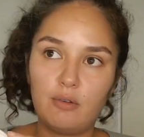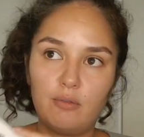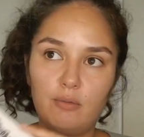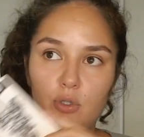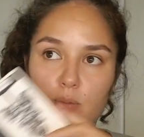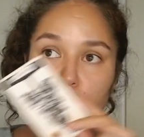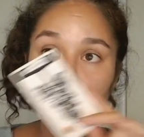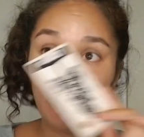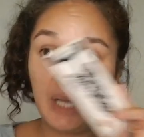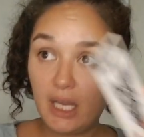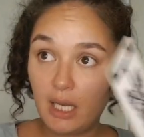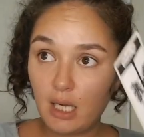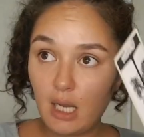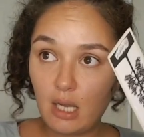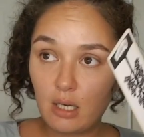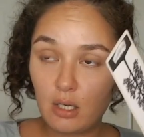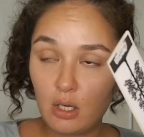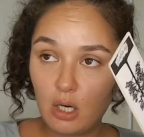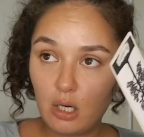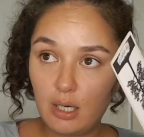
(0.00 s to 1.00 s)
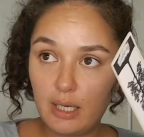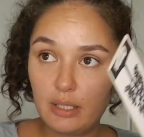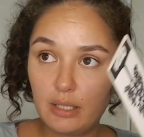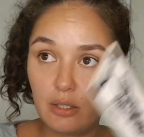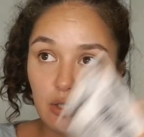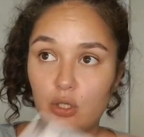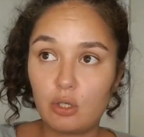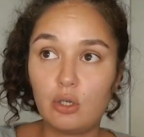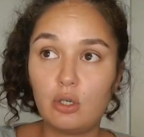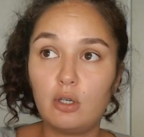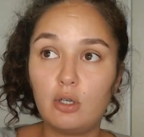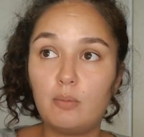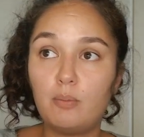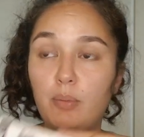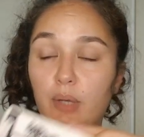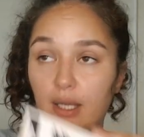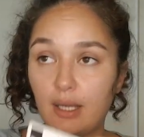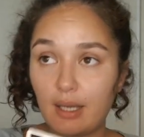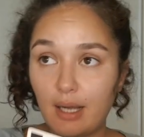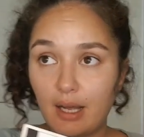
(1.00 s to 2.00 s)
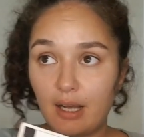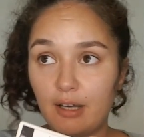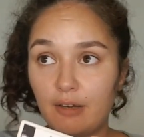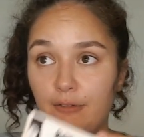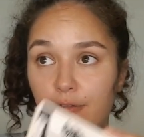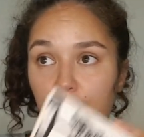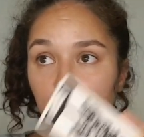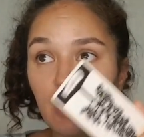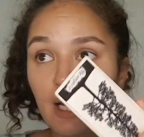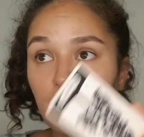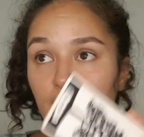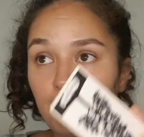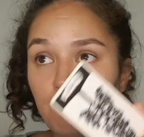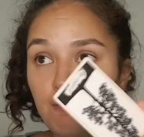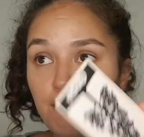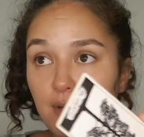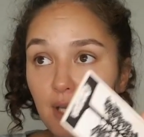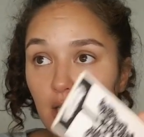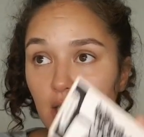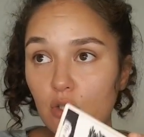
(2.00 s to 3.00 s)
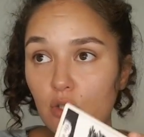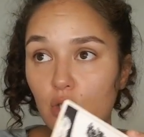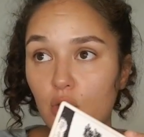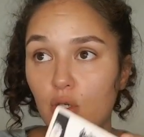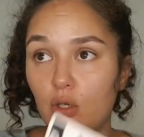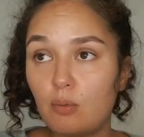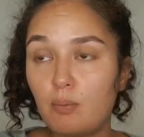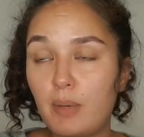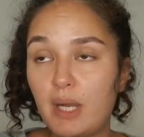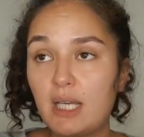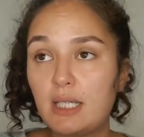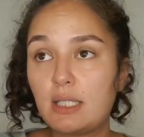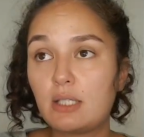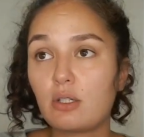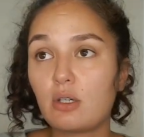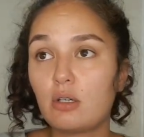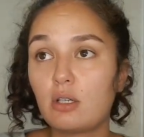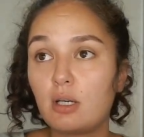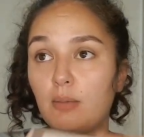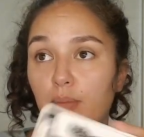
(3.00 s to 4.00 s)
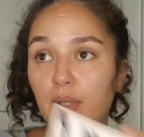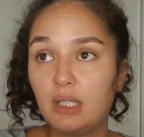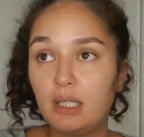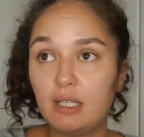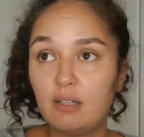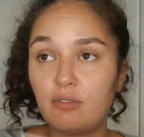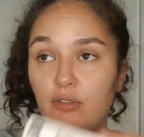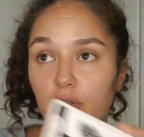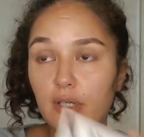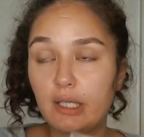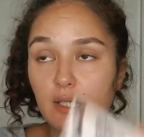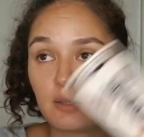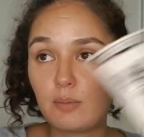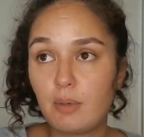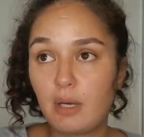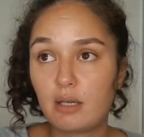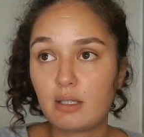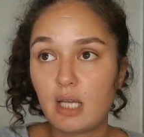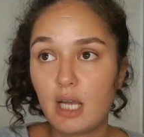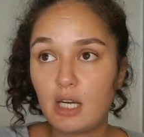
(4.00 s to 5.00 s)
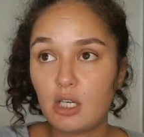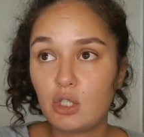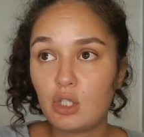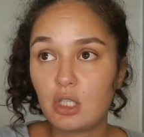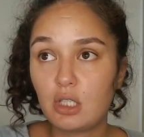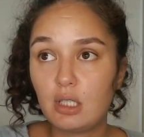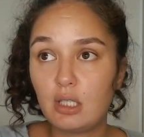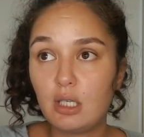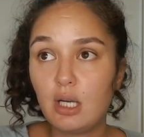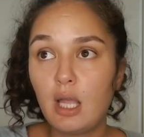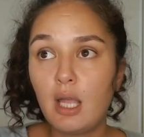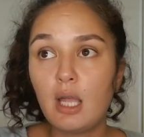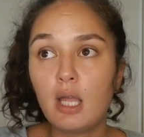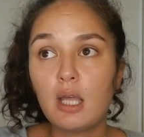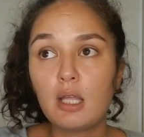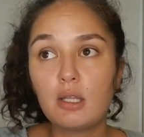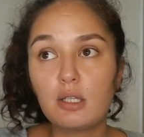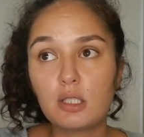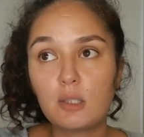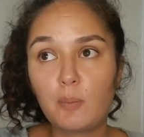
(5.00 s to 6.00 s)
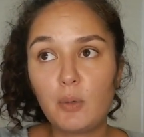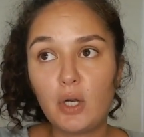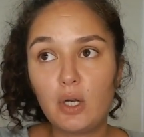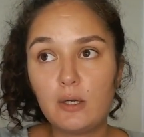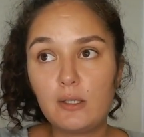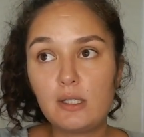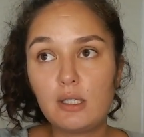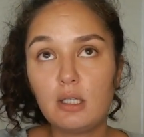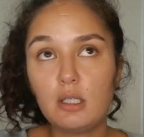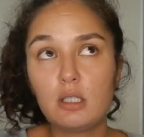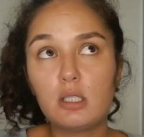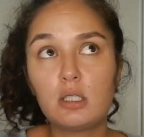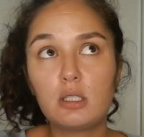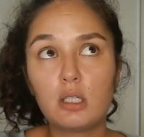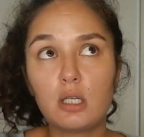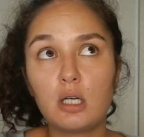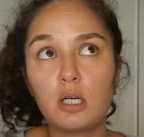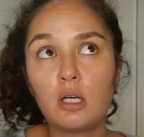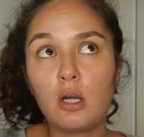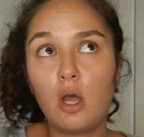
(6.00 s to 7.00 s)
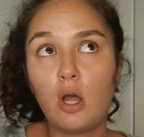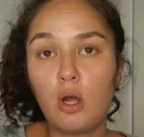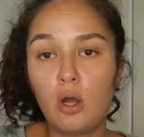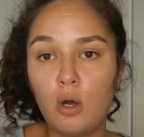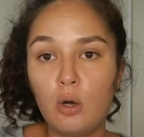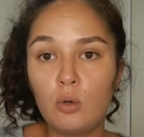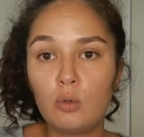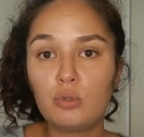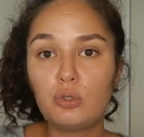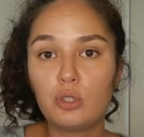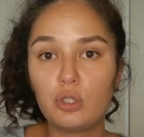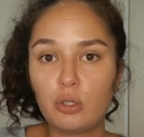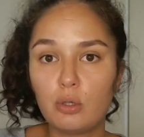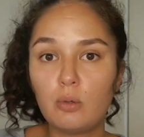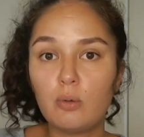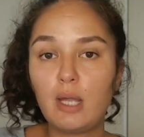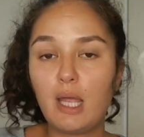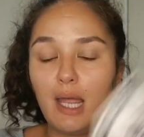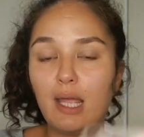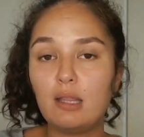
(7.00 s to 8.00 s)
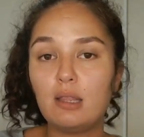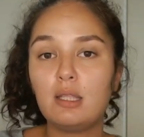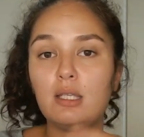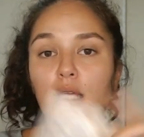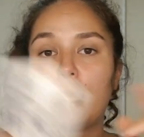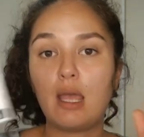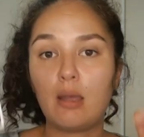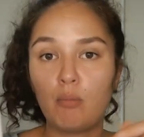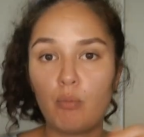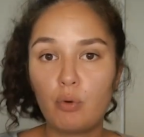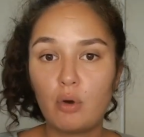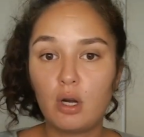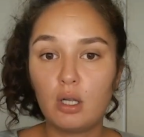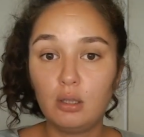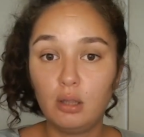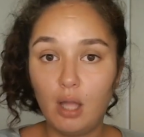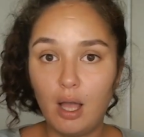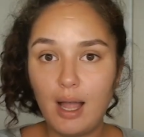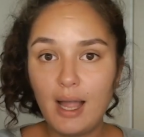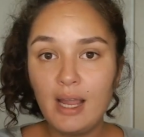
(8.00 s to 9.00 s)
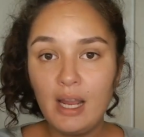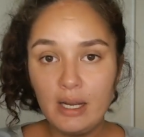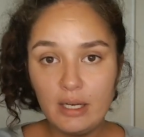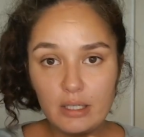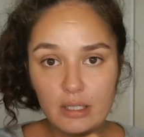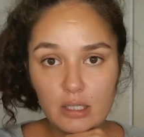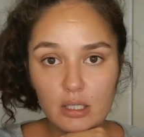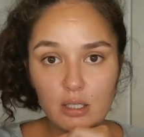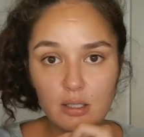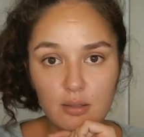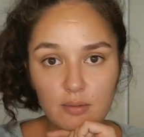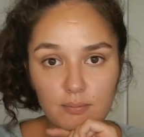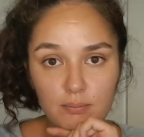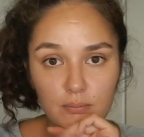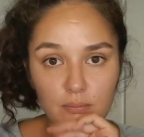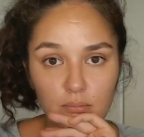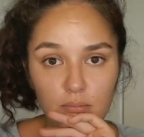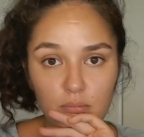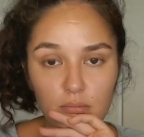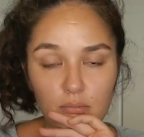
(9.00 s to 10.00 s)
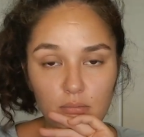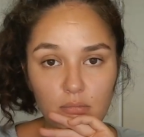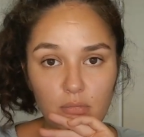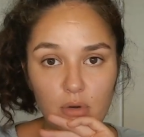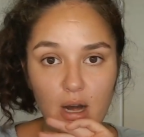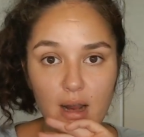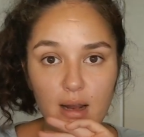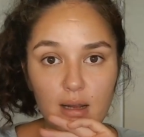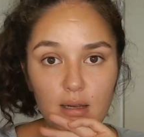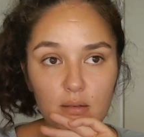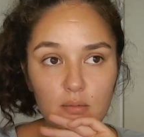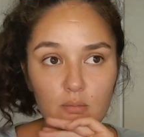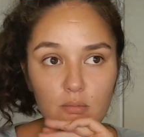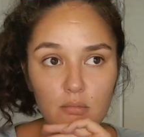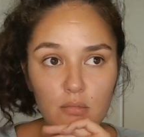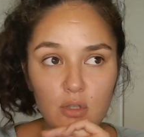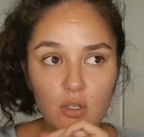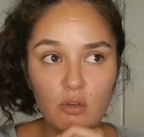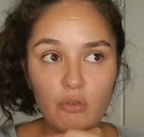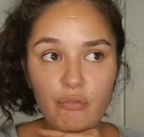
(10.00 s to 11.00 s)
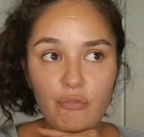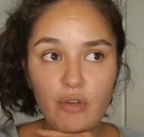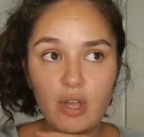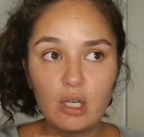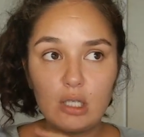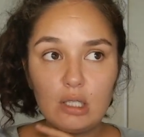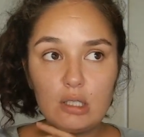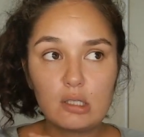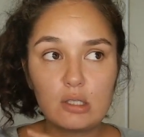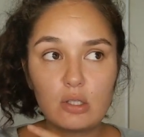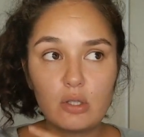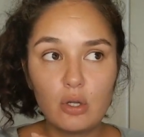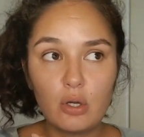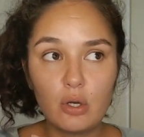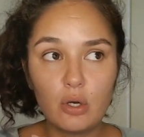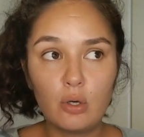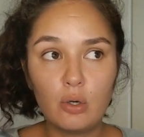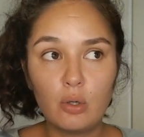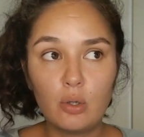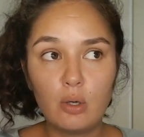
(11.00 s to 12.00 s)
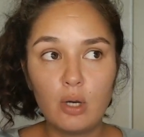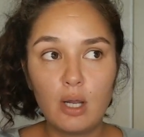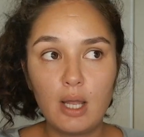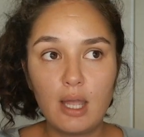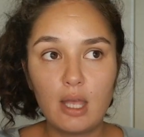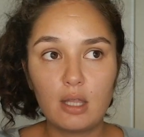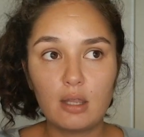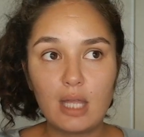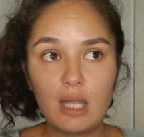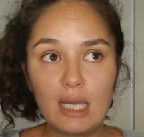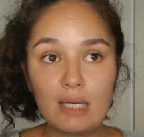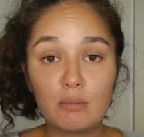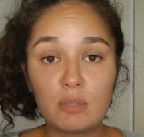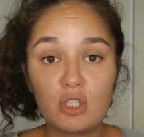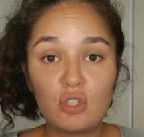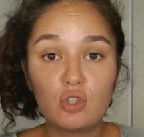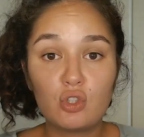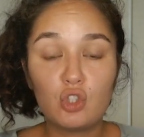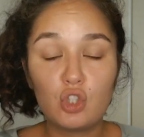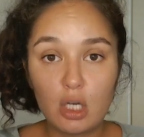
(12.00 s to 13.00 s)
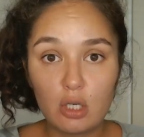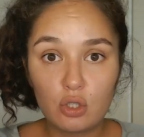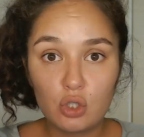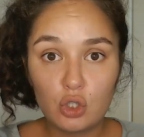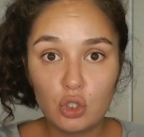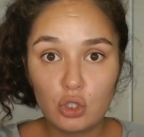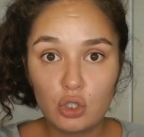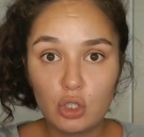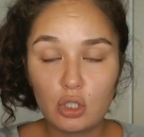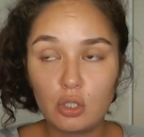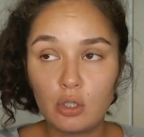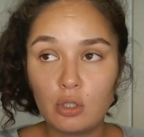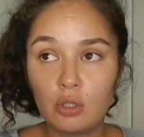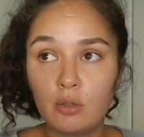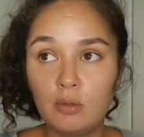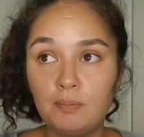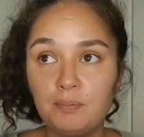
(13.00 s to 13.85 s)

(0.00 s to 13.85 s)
being unkind to, being unfair to based on a belief or expectation, this person didn't hold you in the Emperor light, right? You feel as though they misjudged you.